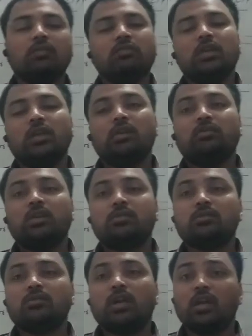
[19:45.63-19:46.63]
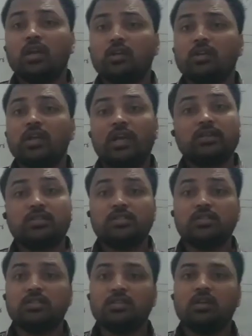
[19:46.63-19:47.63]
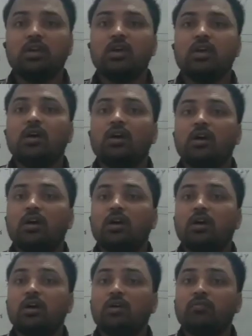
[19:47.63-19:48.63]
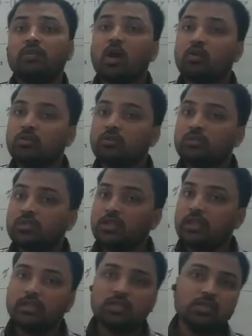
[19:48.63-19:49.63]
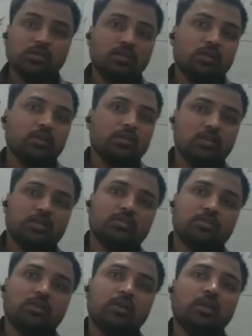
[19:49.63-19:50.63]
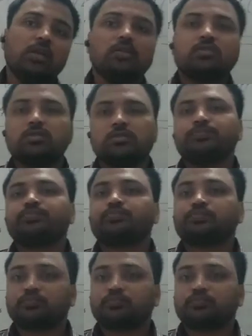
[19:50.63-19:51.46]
will able to conduct electricity without losing any energy. So